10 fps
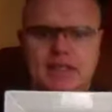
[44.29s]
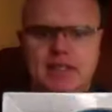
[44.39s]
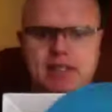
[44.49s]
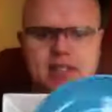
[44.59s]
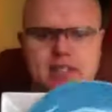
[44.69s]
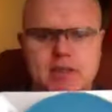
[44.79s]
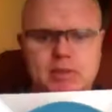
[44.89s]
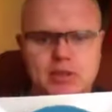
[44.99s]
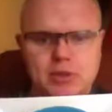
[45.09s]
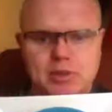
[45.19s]
This is a
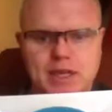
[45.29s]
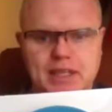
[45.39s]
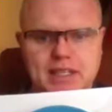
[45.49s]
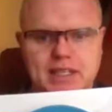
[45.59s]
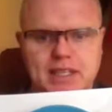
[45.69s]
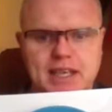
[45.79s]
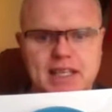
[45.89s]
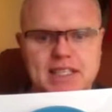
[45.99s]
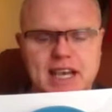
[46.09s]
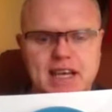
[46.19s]
blue plate.
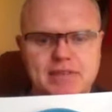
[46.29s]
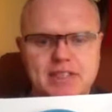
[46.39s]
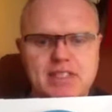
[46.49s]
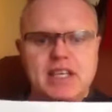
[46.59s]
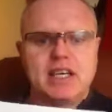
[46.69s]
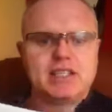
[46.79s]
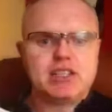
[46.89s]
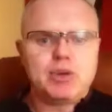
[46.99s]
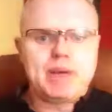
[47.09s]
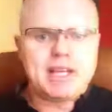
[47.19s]
It's half the size,
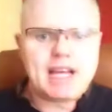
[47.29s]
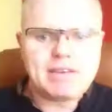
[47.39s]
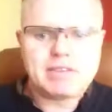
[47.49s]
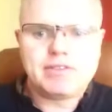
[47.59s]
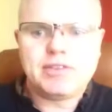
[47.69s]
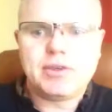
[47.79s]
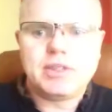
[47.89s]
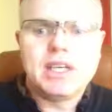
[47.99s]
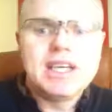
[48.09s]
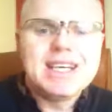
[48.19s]
you eat half the food.
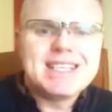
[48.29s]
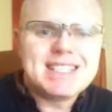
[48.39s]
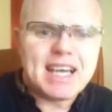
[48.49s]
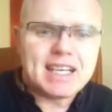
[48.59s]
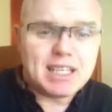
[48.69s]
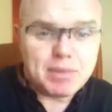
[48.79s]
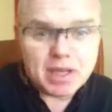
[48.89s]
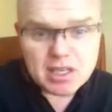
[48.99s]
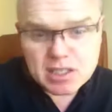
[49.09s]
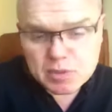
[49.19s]
Secondly,
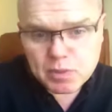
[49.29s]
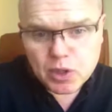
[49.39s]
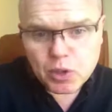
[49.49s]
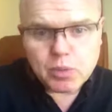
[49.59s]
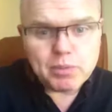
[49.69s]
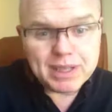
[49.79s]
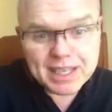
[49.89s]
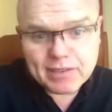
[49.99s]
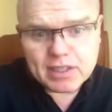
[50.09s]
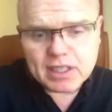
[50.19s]
because it's blue,
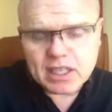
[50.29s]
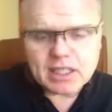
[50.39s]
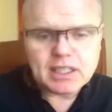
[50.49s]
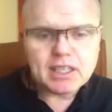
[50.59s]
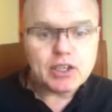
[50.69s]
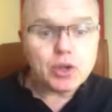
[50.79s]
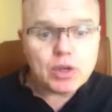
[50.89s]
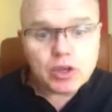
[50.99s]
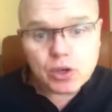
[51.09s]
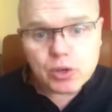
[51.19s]
believe it or not, you
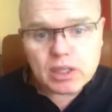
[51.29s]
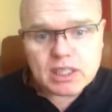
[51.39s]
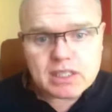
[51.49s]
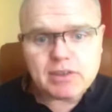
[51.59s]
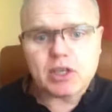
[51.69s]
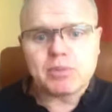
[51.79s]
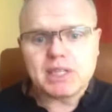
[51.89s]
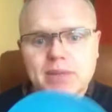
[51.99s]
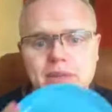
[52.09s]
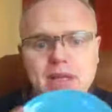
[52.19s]
can Google this if you don't
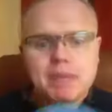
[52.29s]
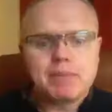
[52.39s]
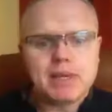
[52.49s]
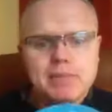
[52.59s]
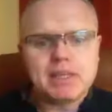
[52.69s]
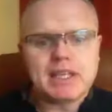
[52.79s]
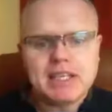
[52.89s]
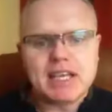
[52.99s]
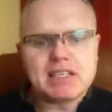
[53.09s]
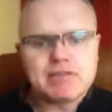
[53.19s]
believe me, people
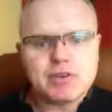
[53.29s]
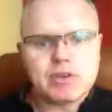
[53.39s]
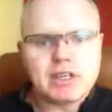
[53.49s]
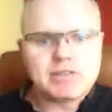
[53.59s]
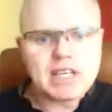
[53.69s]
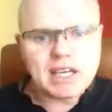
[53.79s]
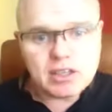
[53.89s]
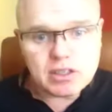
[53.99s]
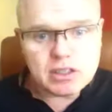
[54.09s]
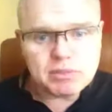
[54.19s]
eat less food off dark
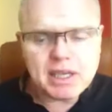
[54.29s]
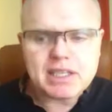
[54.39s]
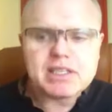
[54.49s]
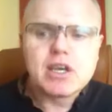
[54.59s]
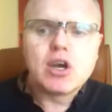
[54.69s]
colored plates.